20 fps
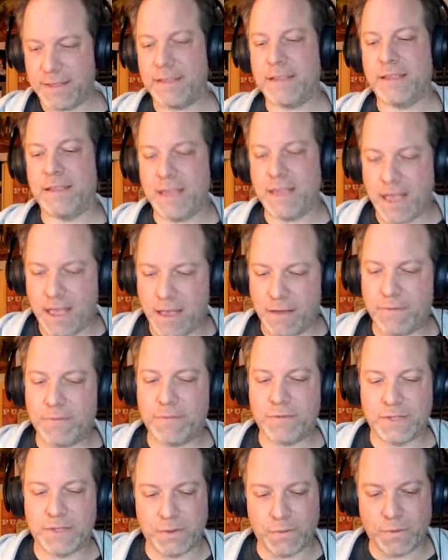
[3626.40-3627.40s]
Yeah,
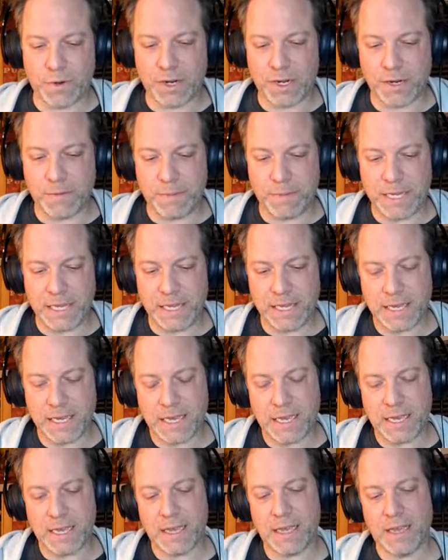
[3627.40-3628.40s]
so we're going to be
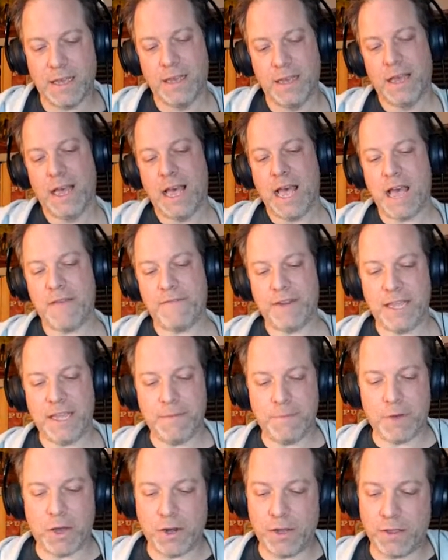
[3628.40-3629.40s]
having
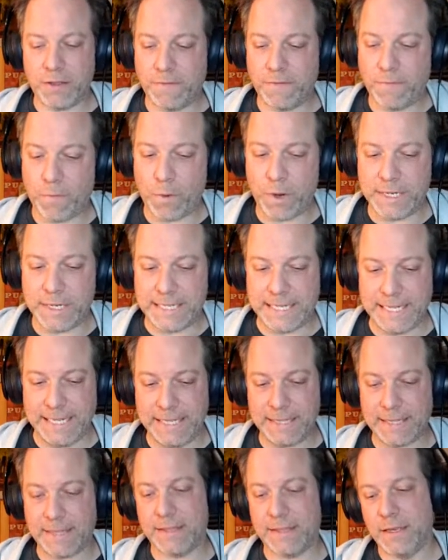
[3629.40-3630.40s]
him on the
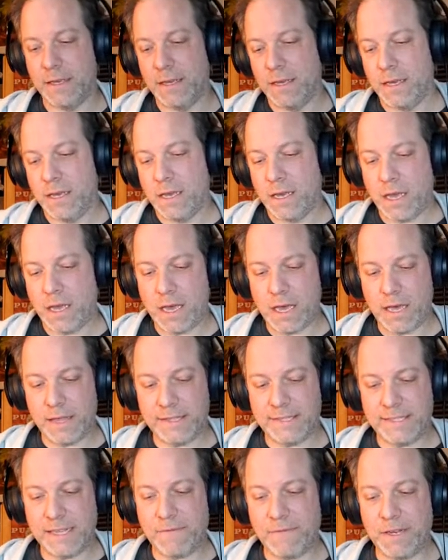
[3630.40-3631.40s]
14th. The
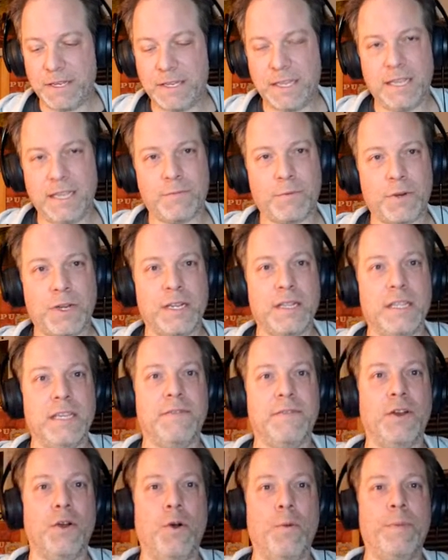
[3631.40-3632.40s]
17th, we're going to leave
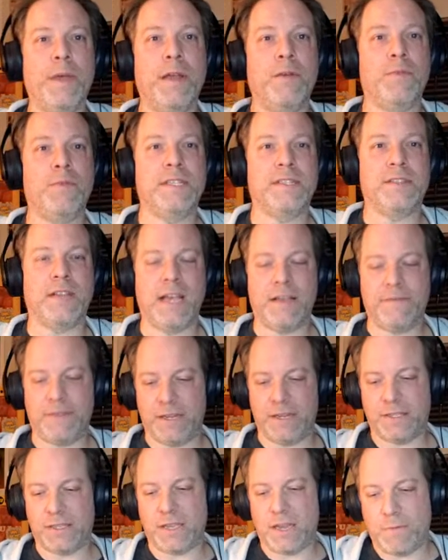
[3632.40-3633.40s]
it open. We still haven't
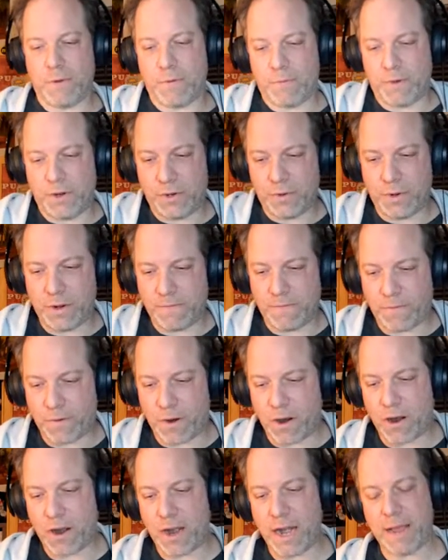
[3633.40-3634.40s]
decided what we're doing for
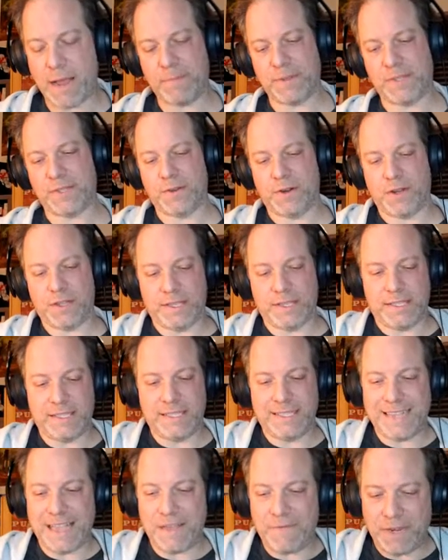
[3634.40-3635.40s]
our episode on the
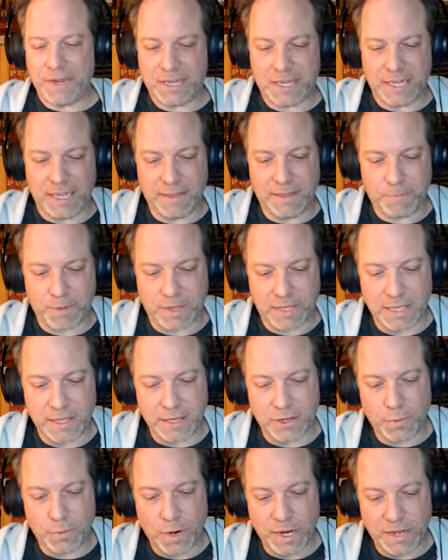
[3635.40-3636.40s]
17th, but then the
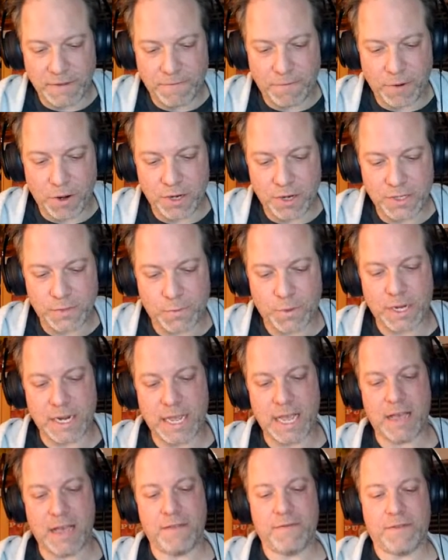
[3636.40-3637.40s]
21st, we're going
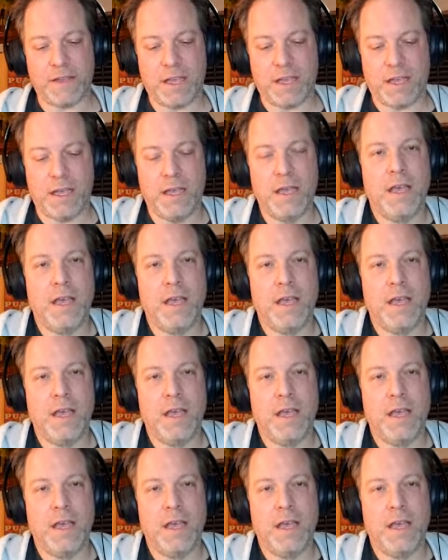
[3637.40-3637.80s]
to have